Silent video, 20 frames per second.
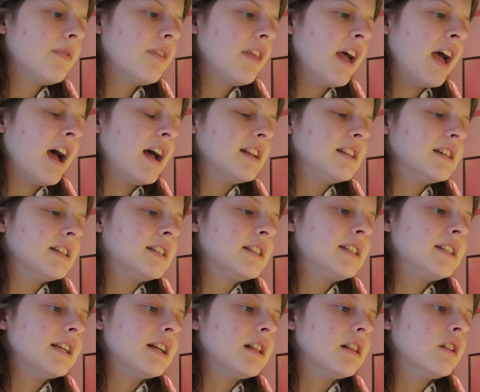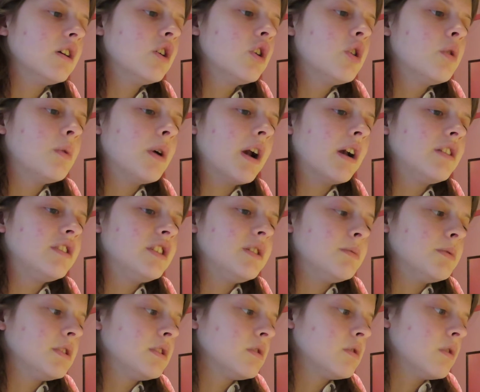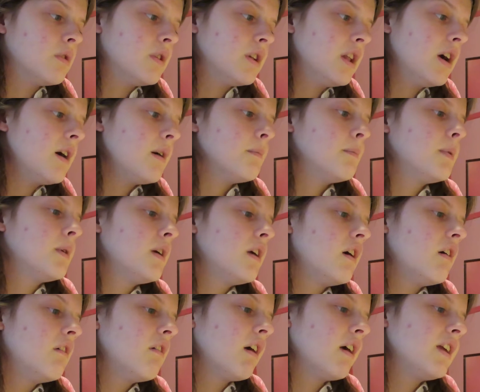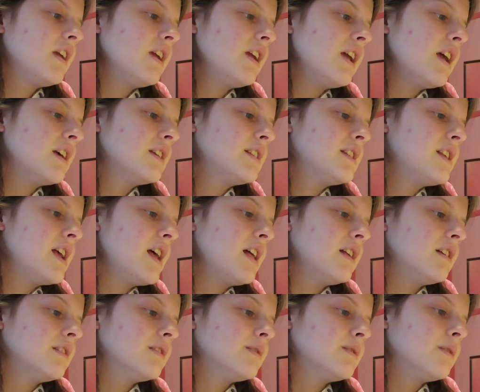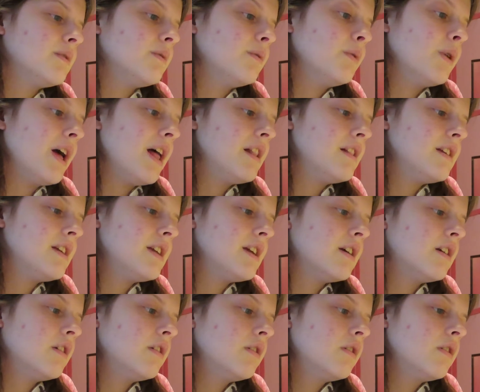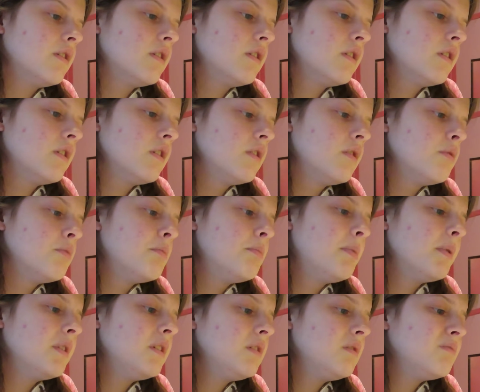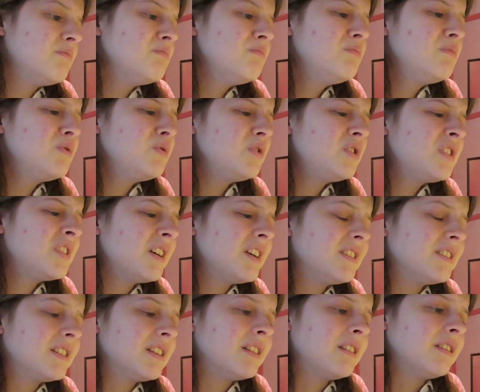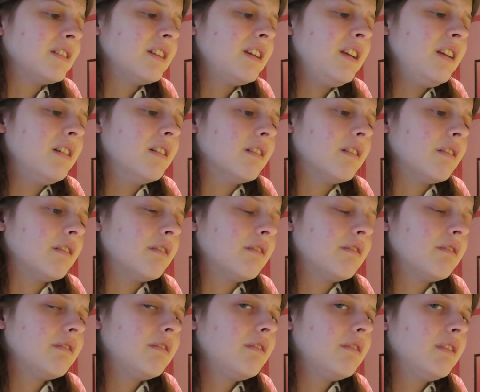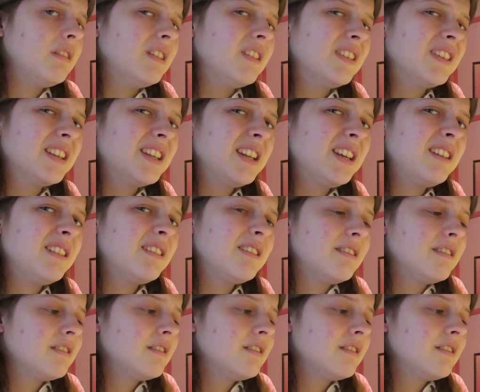had a still while she was growing up. Rakia sells well here. But moonshine's illegal, isn't it?